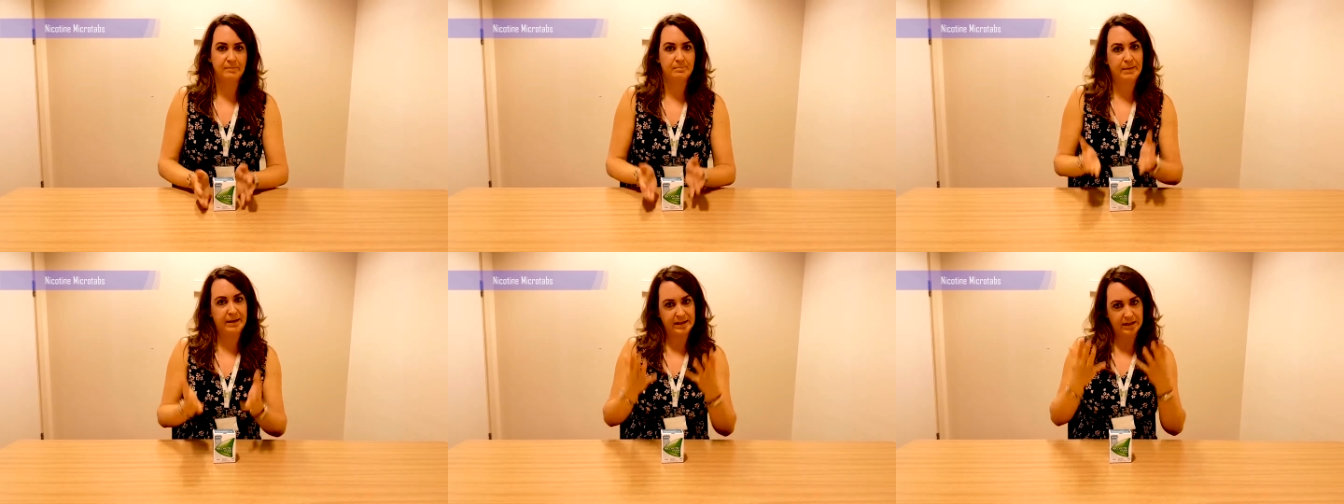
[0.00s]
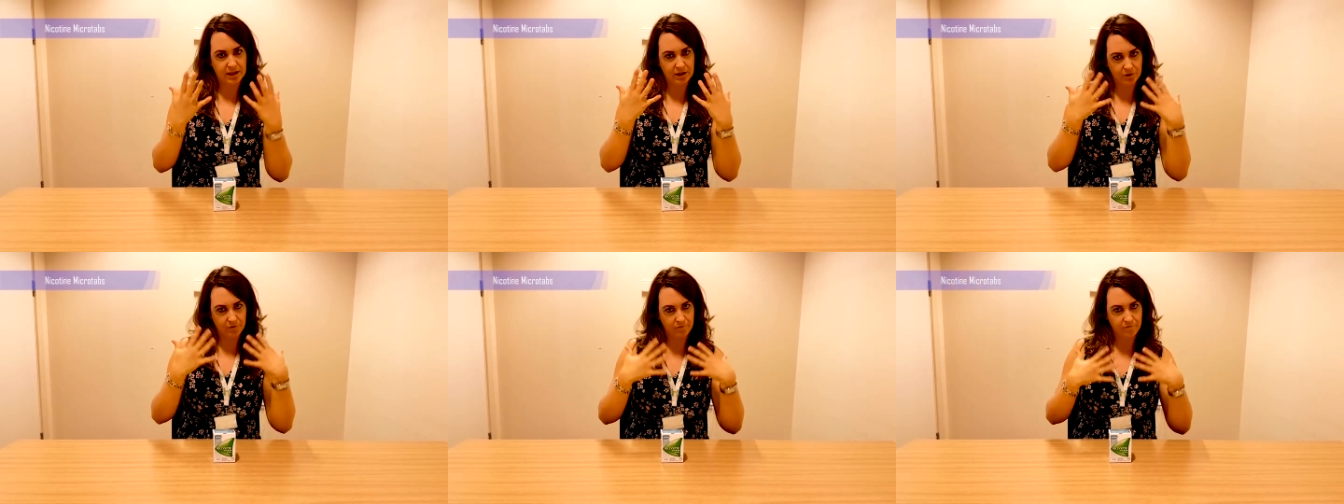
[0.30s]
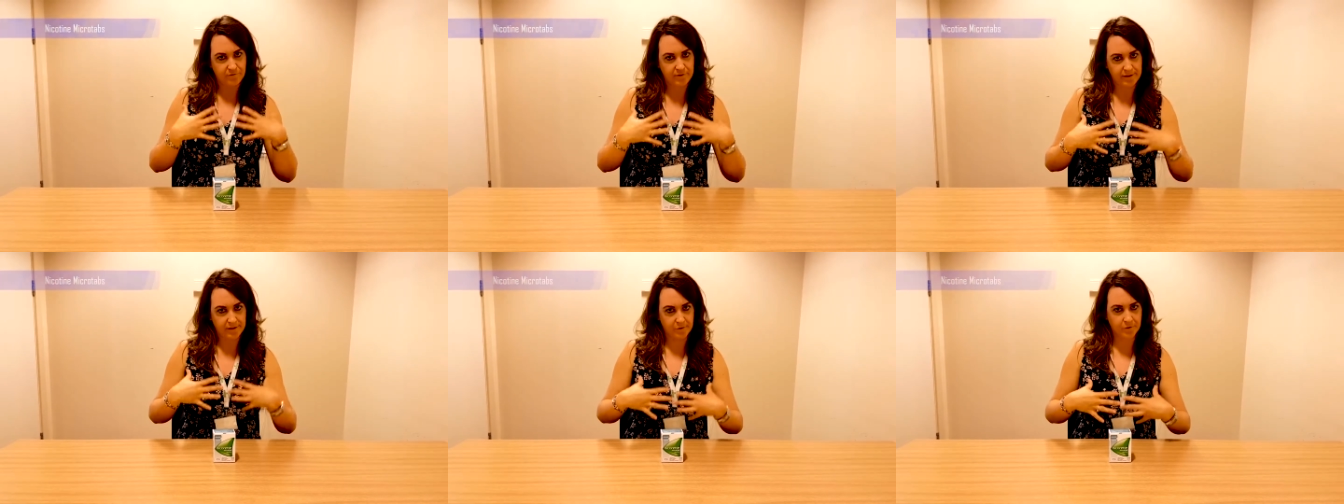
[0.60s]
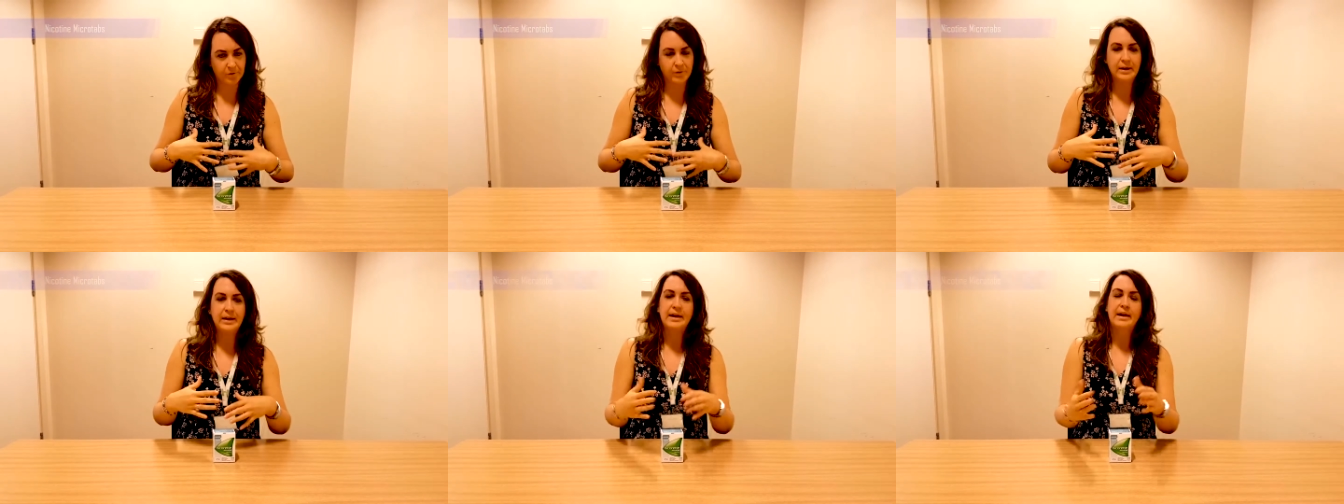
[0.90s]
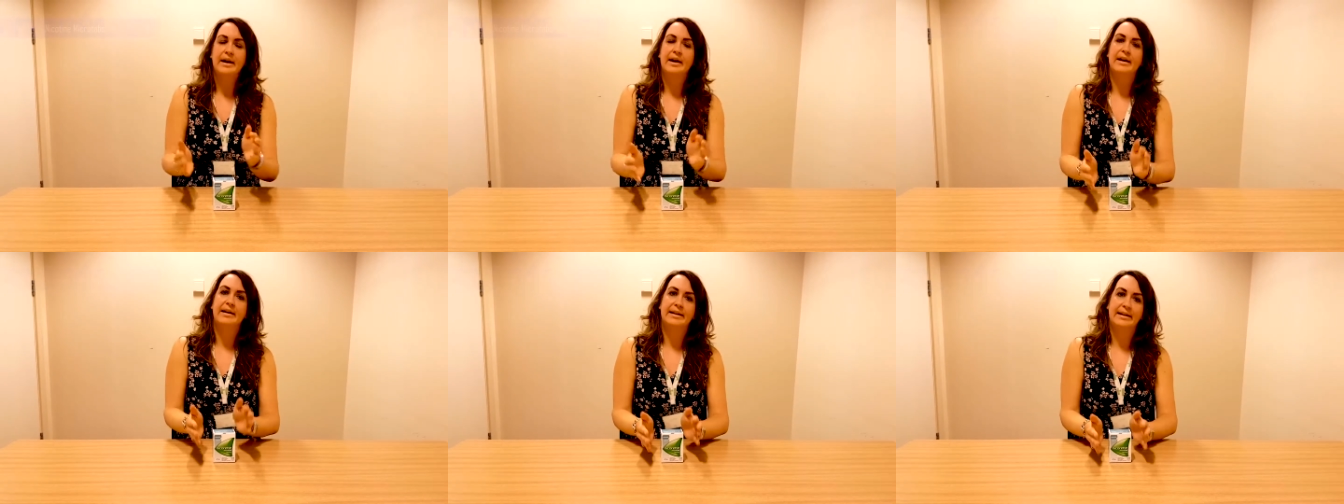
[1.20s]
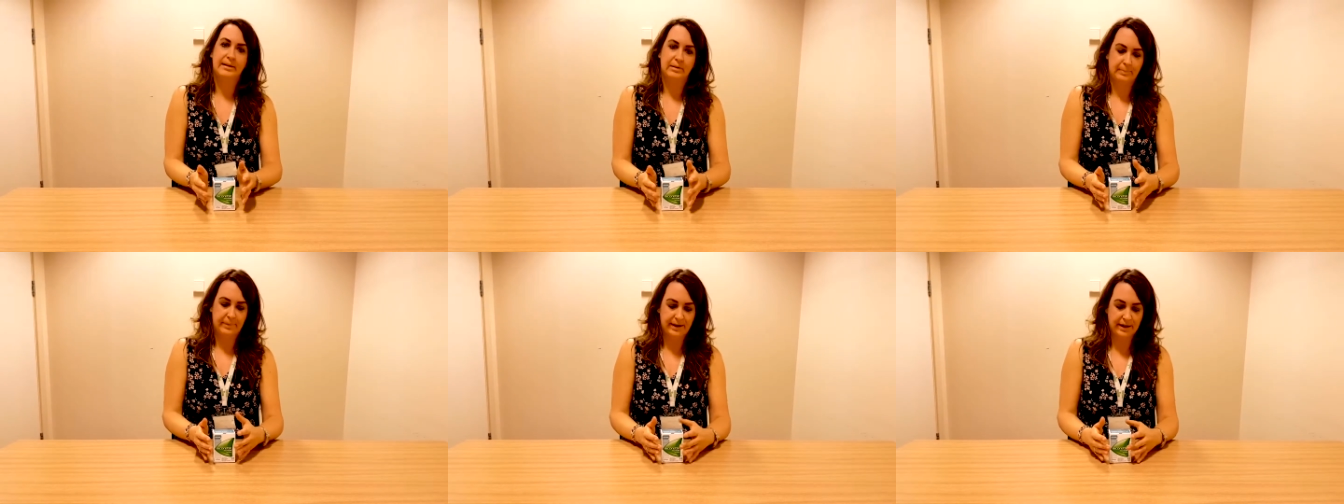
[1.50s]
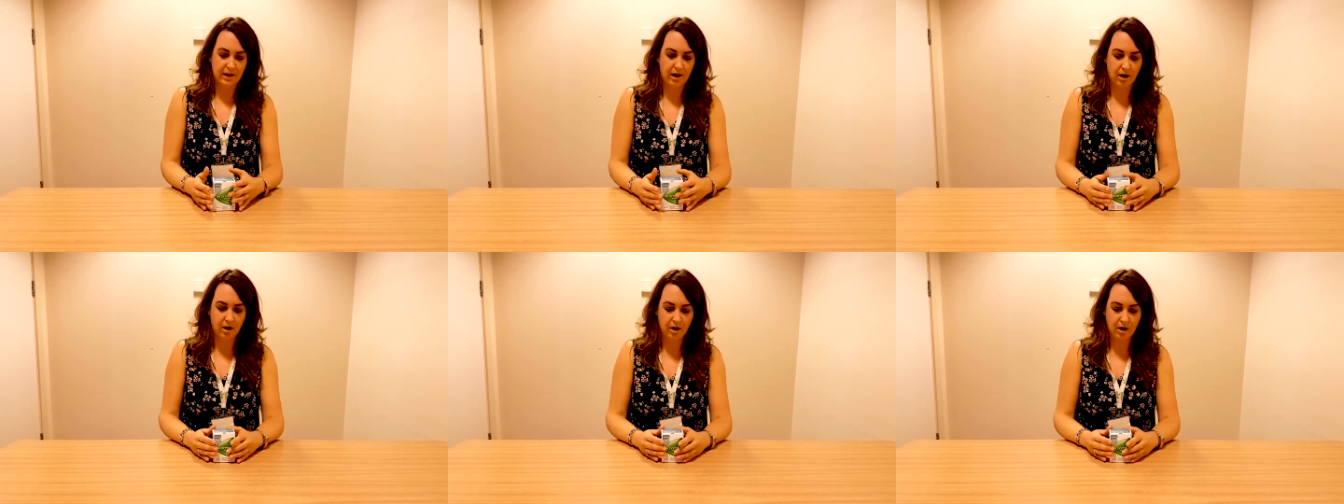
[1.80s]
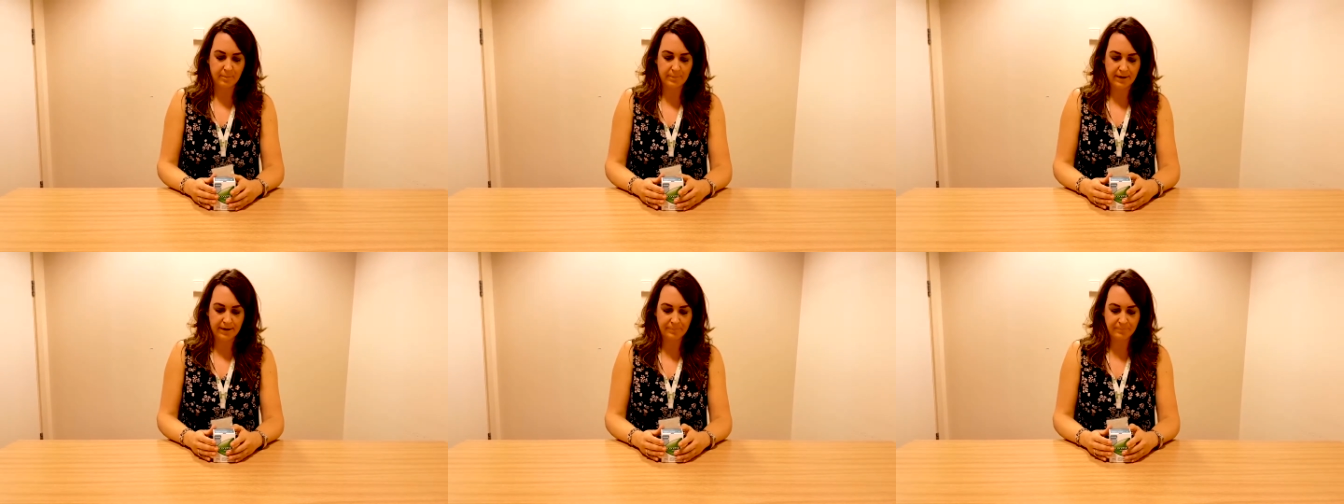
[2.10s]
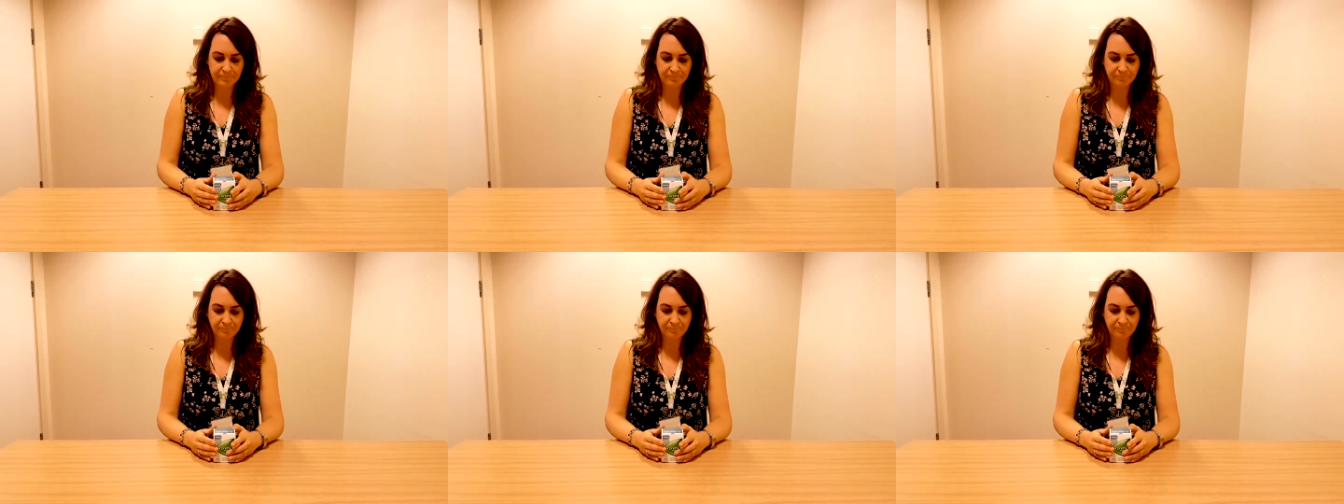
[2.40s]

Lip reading: making you feel a little bit calmer.